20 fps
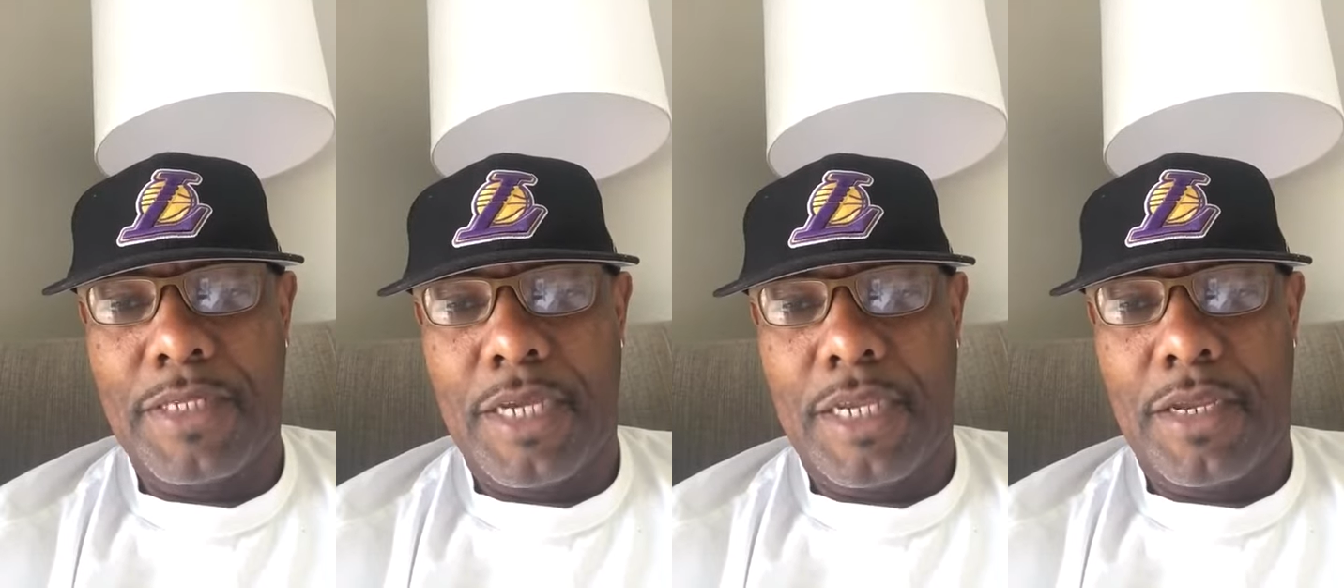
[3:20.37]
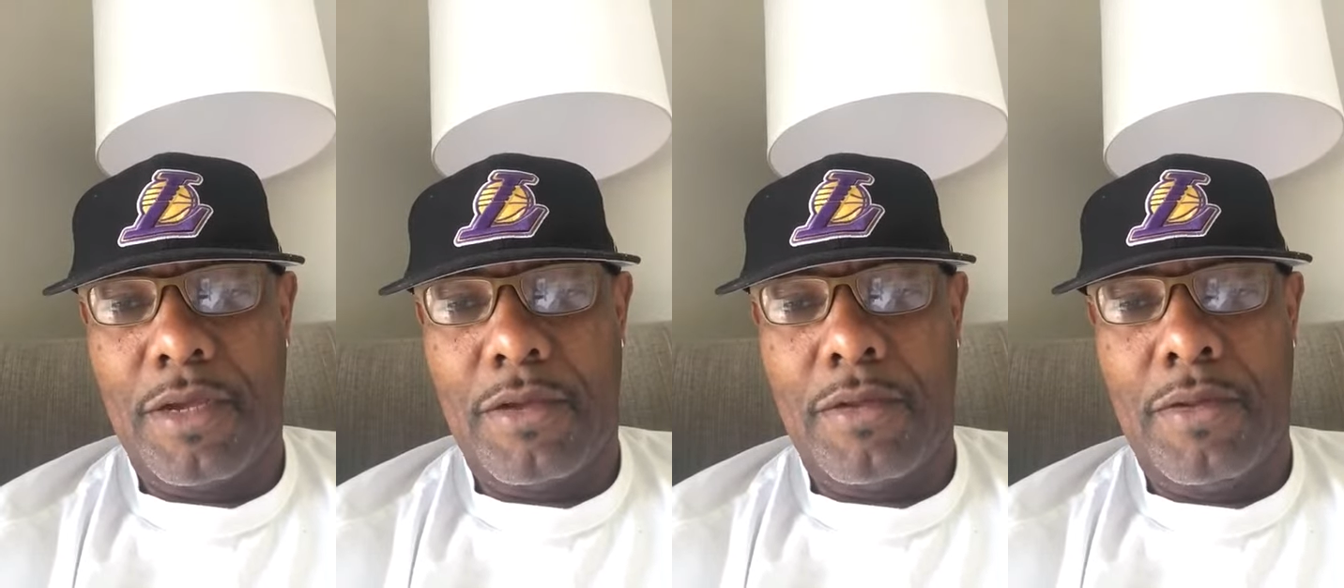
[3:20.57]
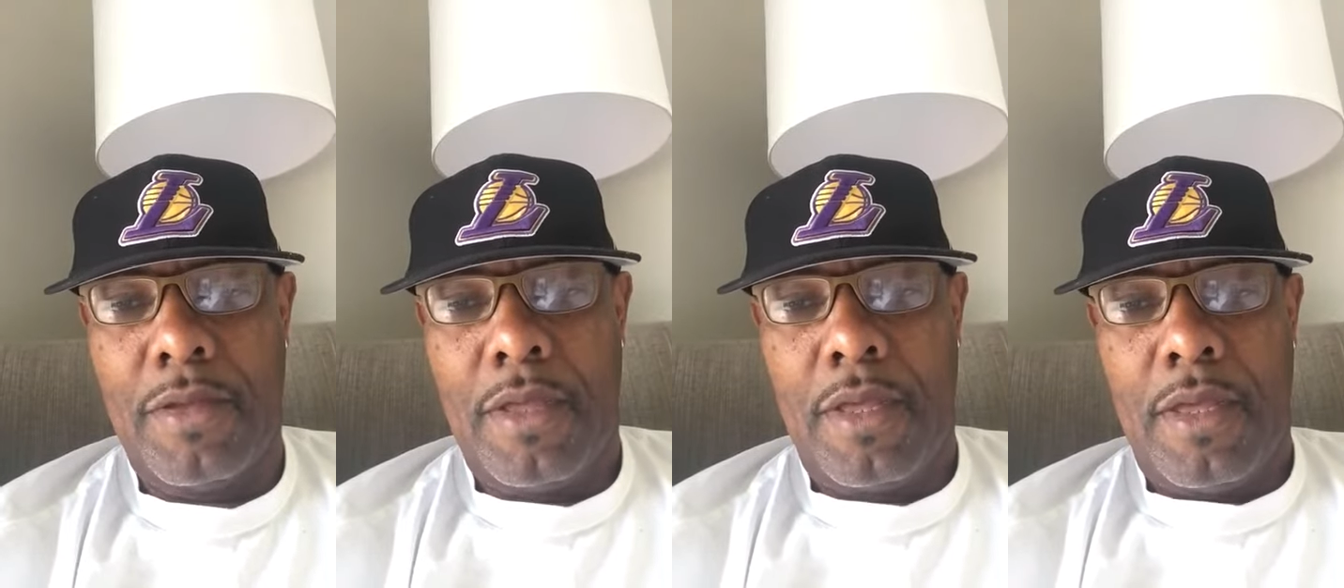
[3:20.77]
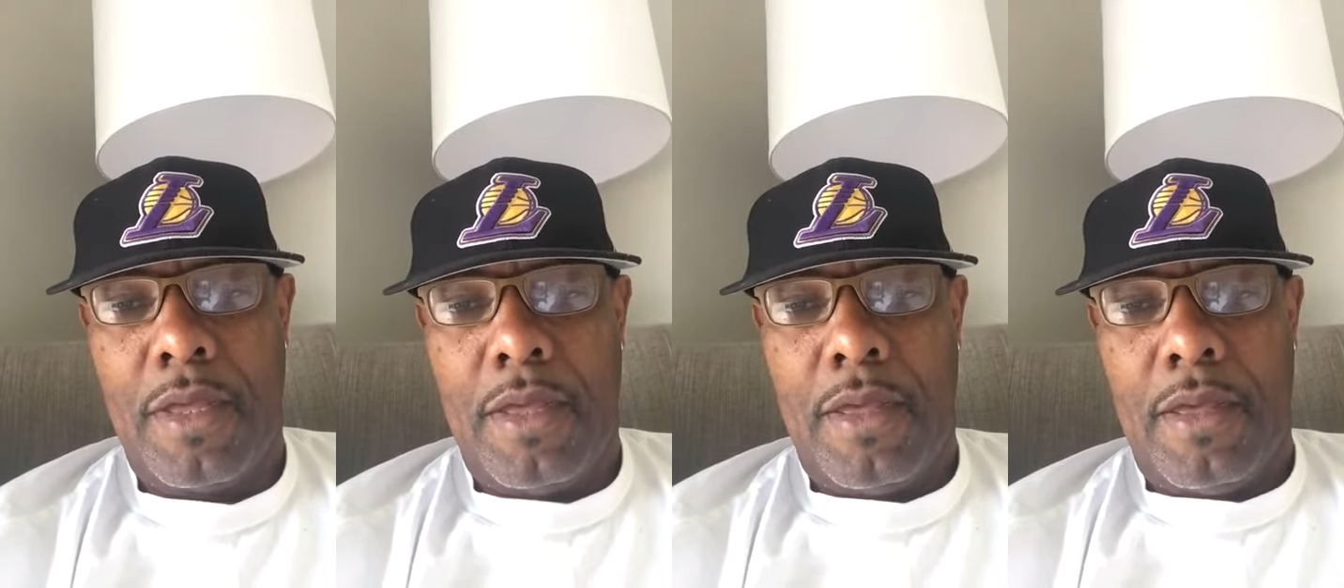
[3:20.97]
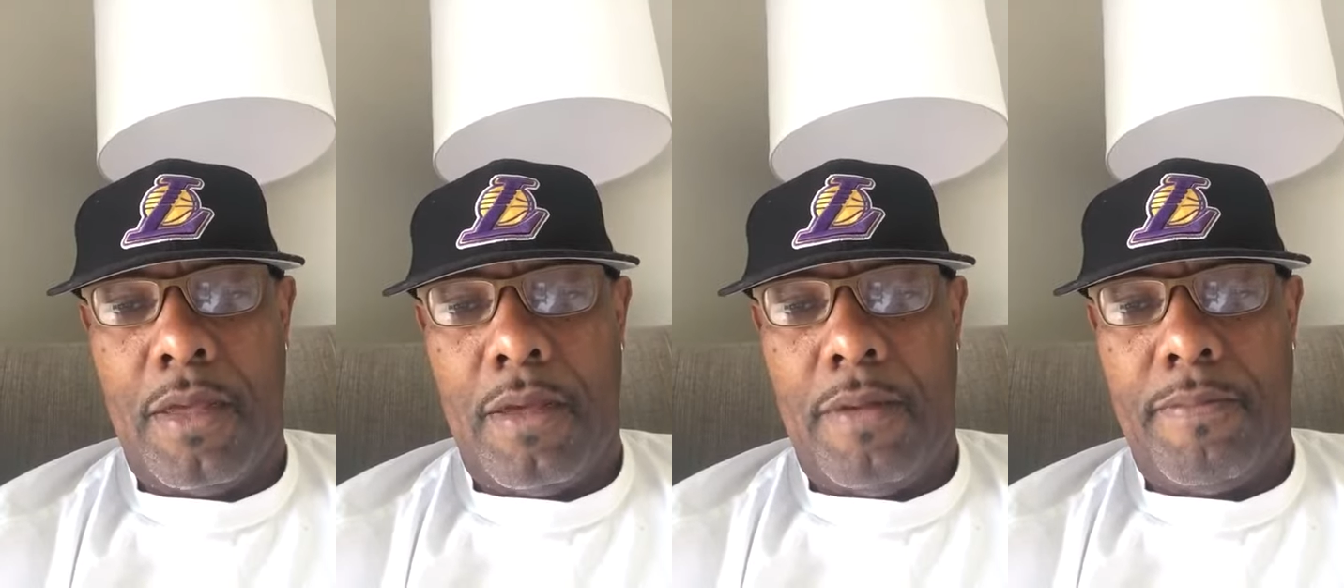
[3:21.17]

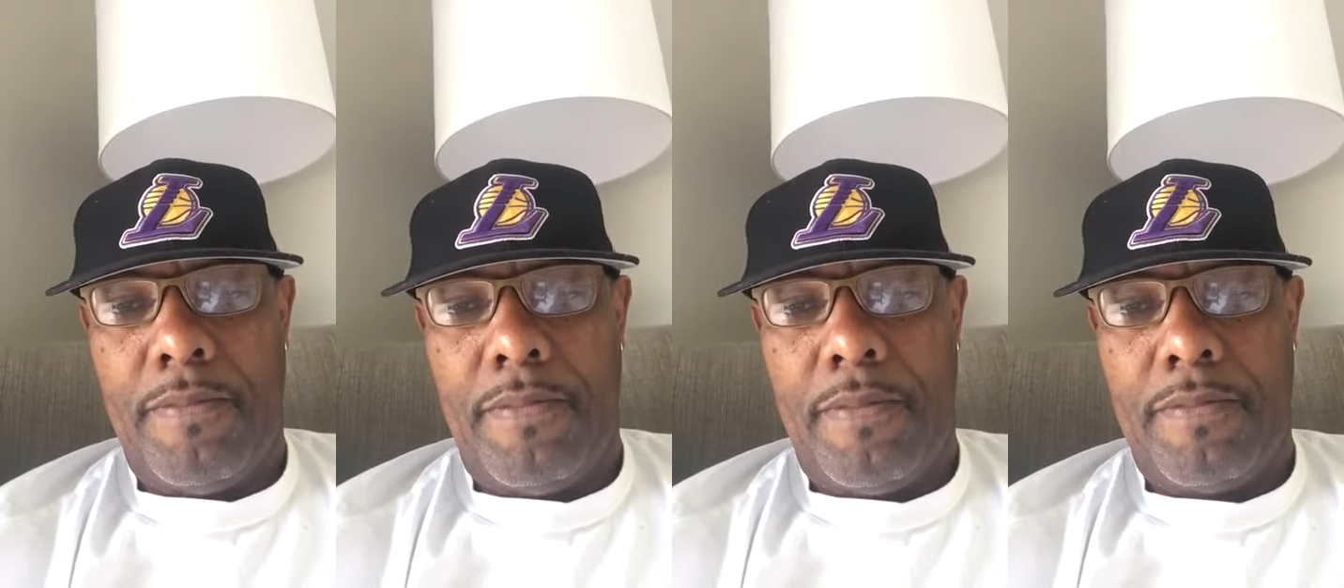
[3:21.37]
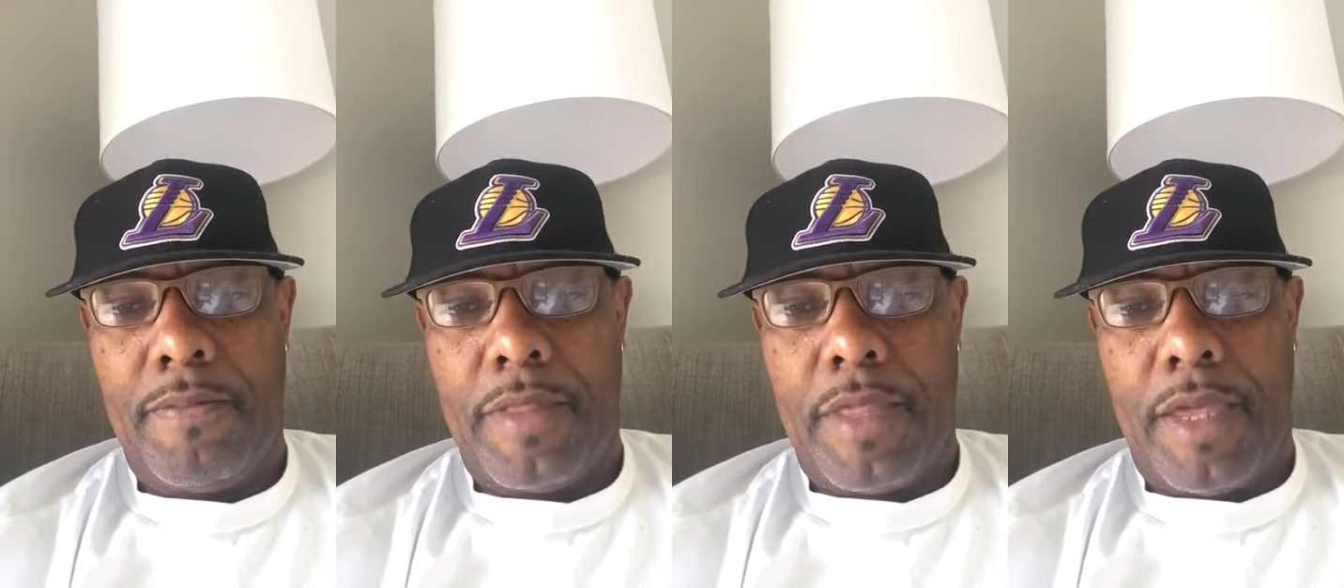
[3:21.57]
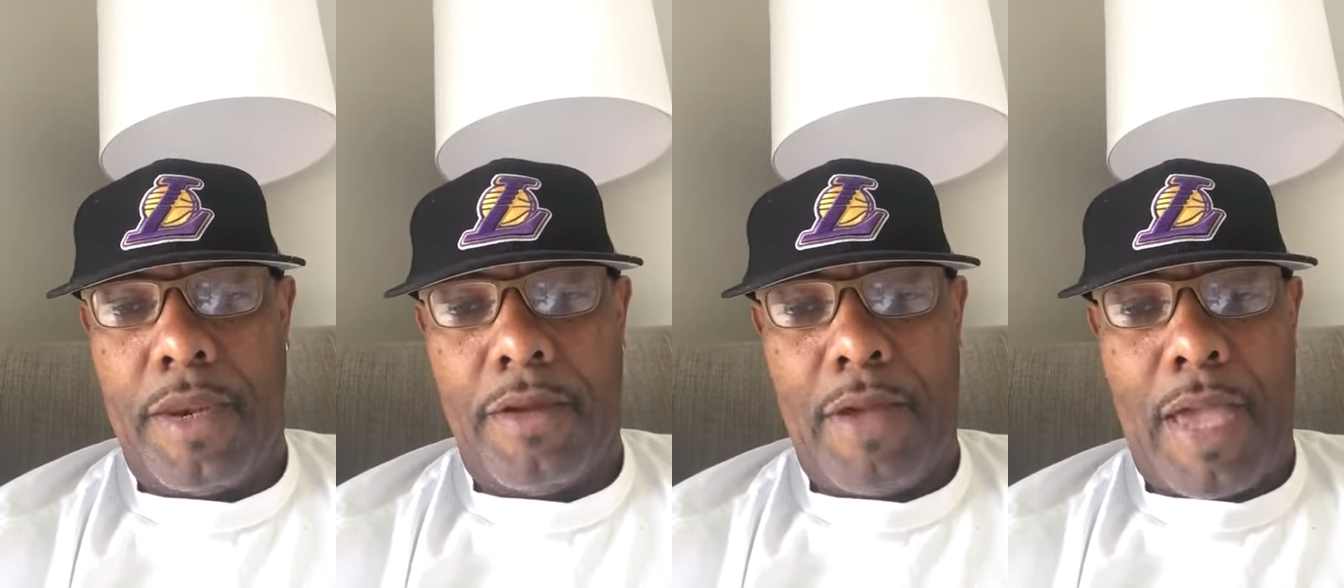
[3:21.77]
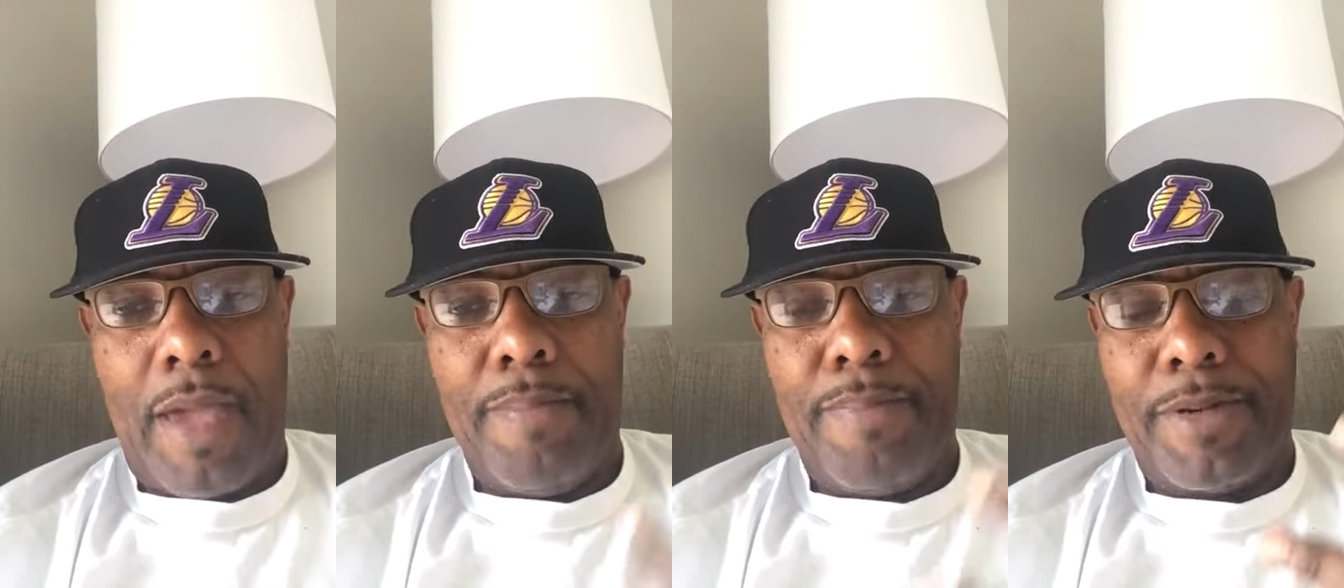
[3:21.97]
I